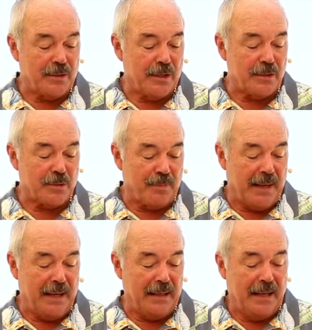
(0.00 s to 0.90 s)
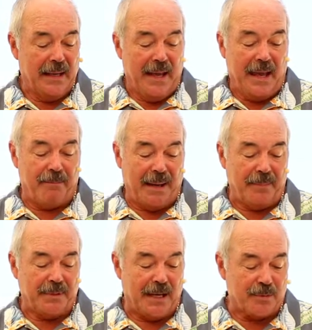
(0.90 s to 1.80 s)
that Jesus made and
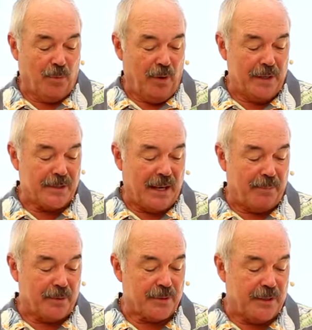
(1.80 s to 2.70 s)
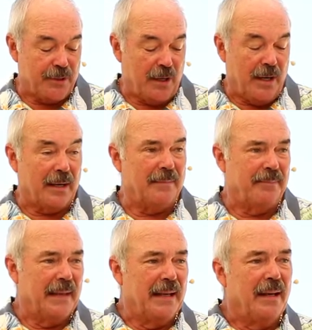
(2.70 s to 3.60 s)
baptized more disciples than John,
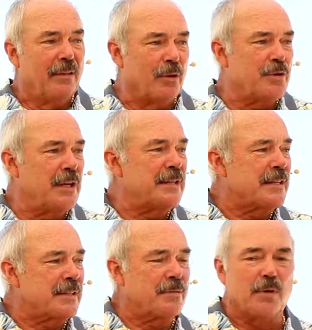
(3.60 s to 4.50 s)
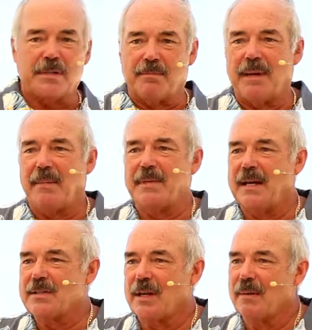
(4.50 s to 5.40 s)
though Jesus wasn't
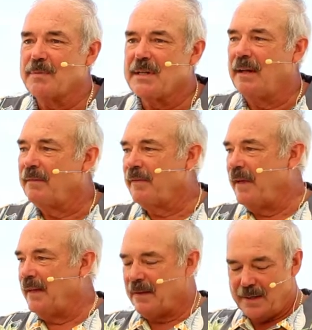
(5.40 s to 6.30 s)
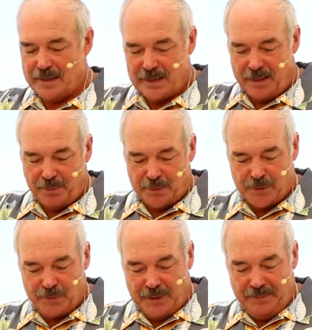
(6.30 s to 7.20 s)
baptizing himself, he had the disciples
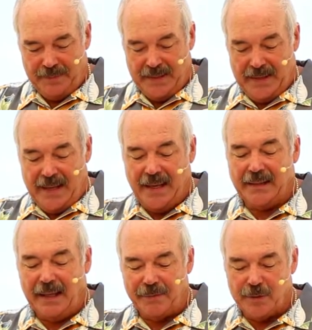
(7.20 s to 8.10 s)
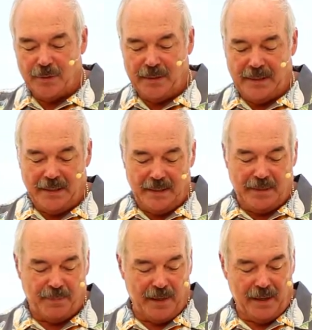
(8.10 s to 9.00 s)
do it, he left Judea
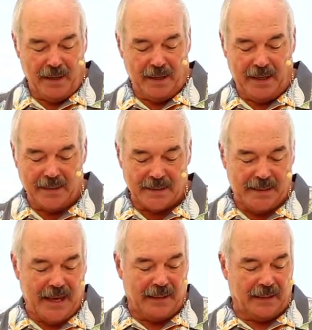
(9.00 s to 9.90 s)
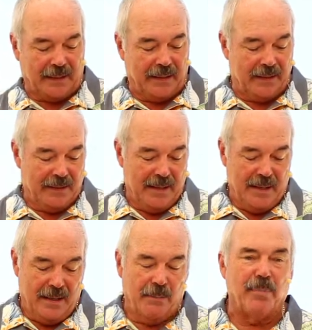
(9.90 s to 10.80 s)
and departed again to Galilee,
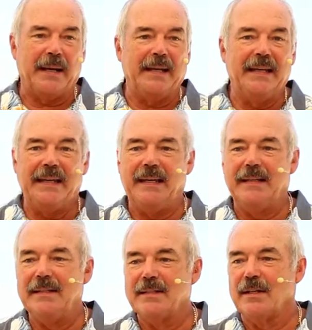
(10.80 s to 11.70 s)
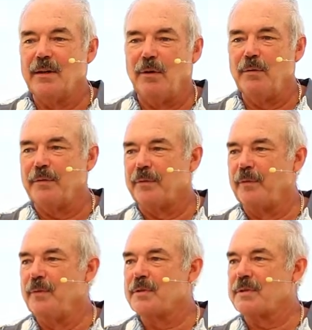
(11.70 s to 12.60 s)
but he needed to go
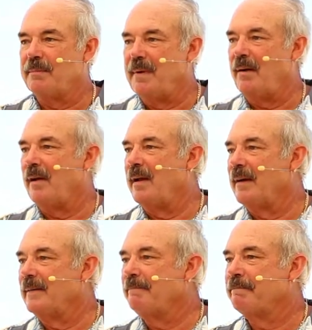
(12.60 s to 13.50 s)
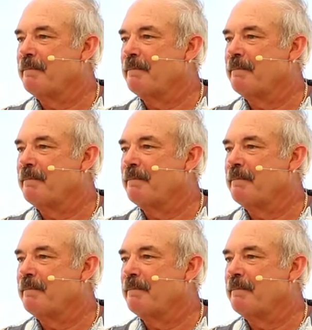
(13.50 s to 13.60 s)
through Samaria.